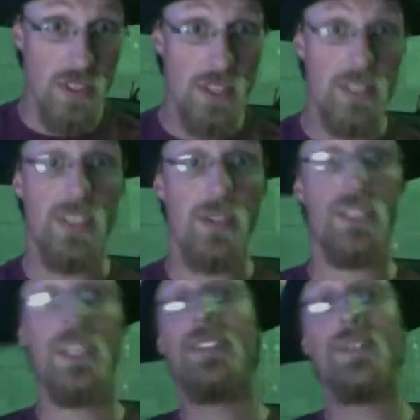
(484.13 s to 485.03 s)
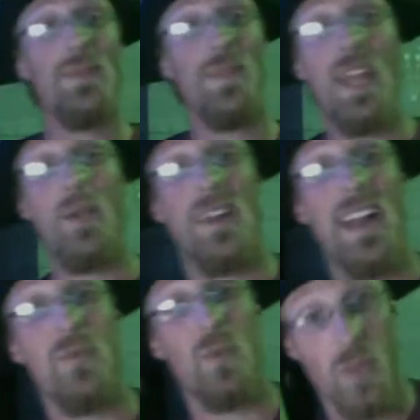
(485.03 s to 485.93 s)
So stay tuned for that. We're going
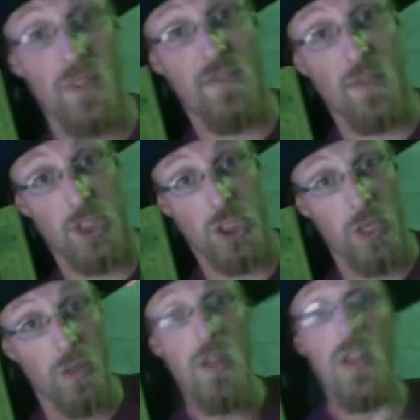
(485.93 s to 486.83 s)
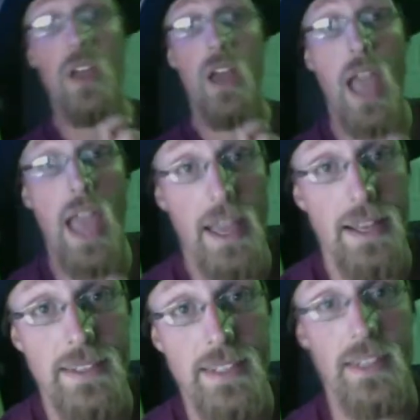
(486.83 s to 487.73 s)
to have a really fun show.
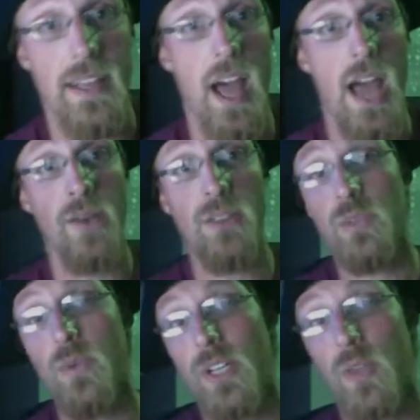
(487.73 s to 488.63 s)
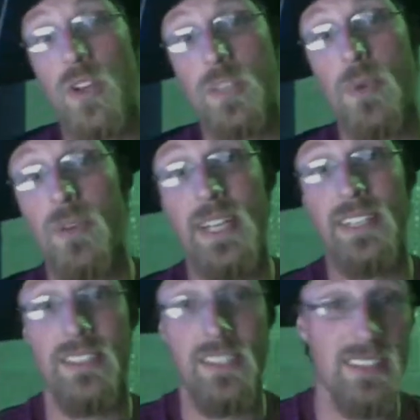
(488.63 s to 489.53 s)
And I also want to
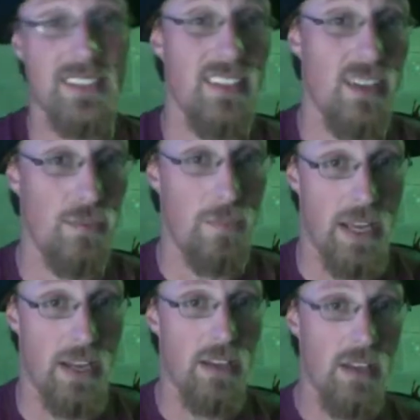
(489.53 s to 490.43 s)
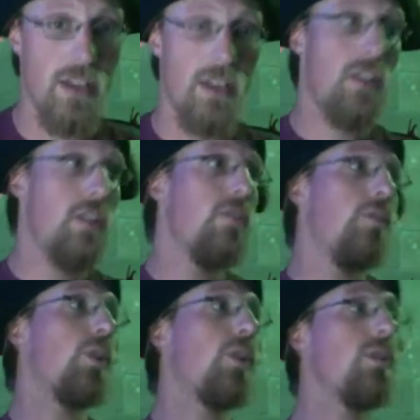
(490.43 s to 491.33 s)
cross-pollinate just a little bit.
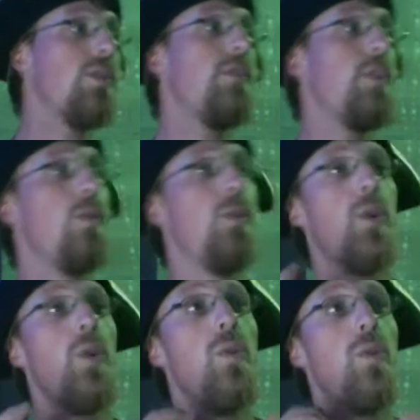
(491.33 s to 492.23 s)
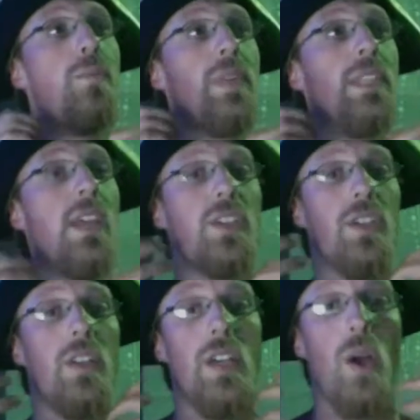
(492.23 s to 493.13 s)
For those of you who
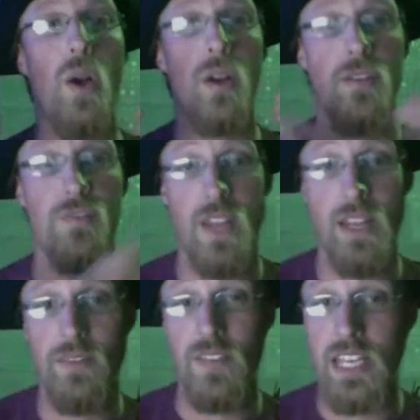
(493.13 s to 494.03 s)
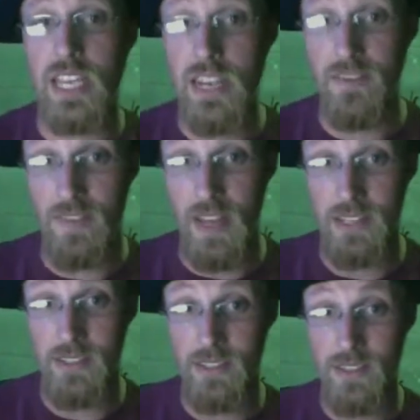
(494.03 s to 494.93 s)
potentially are a fan of
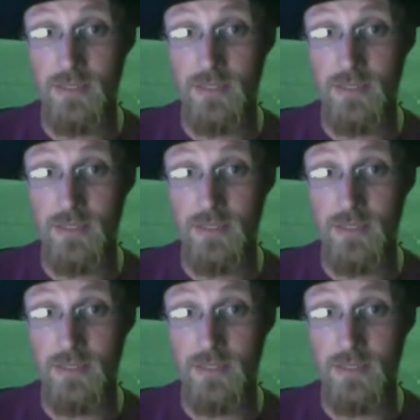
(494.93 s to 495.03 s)
e-feds,